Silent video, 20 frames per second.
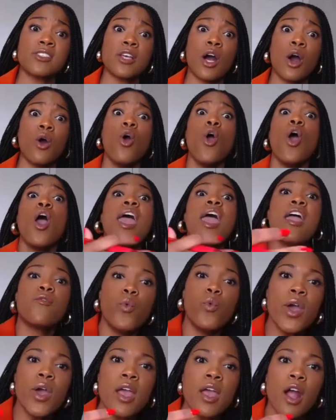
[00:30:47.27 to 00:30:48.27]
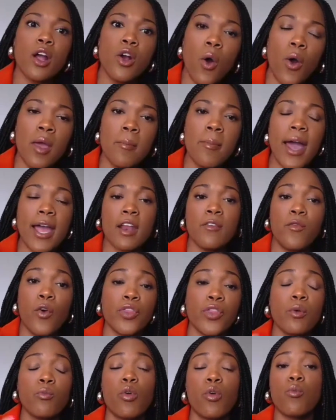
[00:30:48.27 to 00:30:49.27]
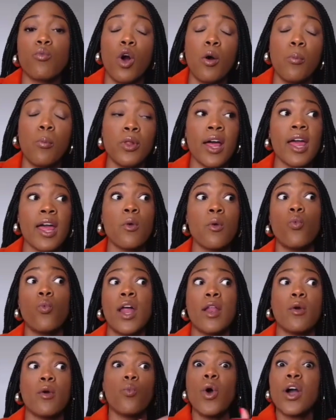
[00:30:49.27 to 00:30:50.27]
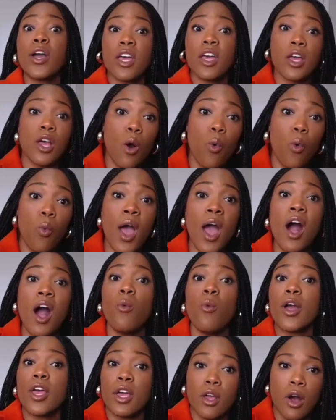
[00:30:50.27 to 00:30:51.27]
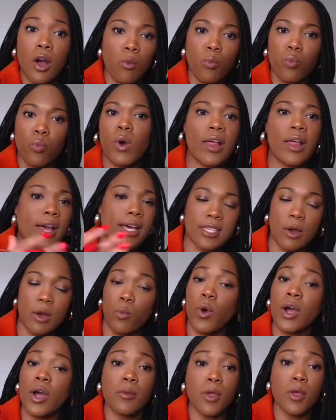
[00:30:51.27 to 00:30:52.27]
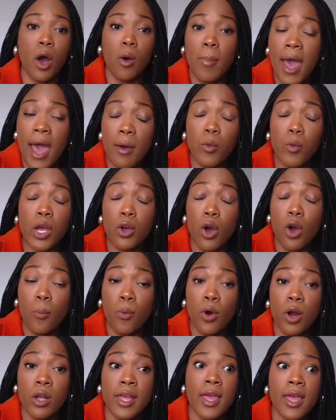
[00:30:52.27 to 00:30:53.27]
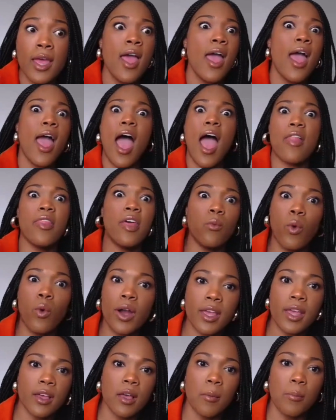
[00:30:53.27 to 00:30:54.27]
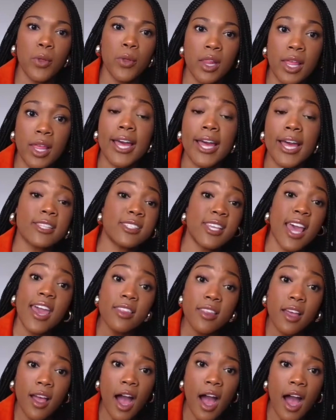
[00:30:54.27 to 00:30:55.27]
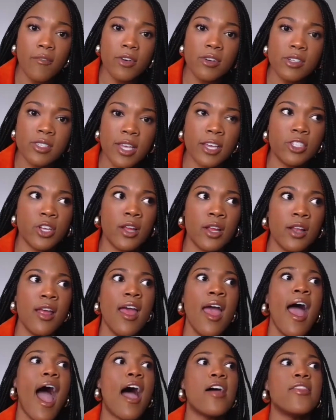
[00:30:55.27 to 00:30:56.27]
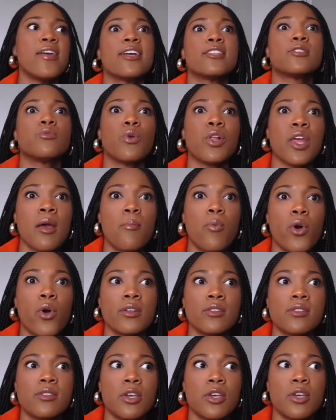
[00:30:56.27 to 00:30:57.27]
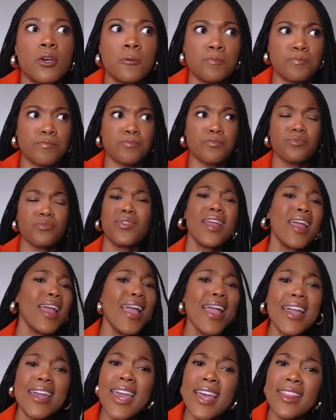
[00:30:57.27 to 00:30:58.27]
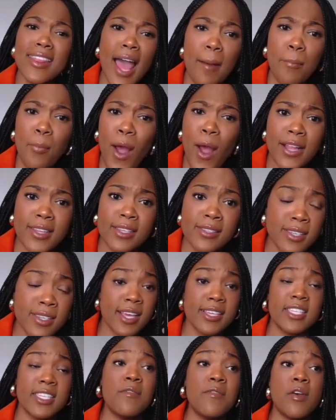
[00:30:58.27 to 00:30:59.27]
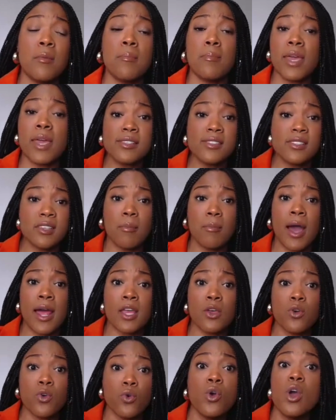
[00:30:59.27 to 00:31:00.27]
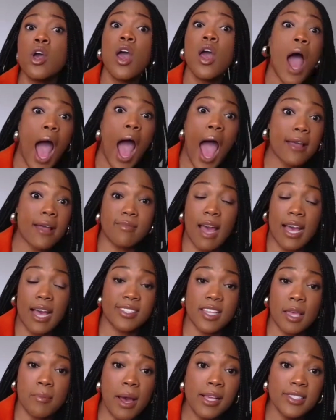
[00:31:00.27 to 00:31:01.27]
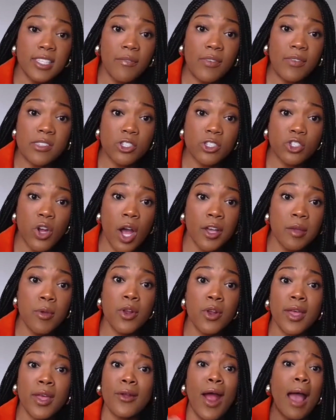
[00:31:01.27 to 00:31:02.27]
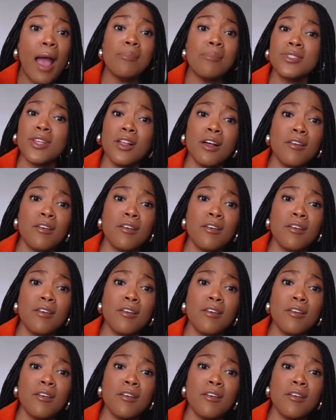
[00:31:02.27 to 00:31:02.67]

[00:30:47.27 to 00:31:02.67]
right? So if we are going back and forth and we're role playing what could go well, what could go, like I said, what could go bad, what could go poorly, and then what can completely like tank the conversation, I think it's really important to get that practice in. Because even me, somebody who I see myself as a strong communicator, I'm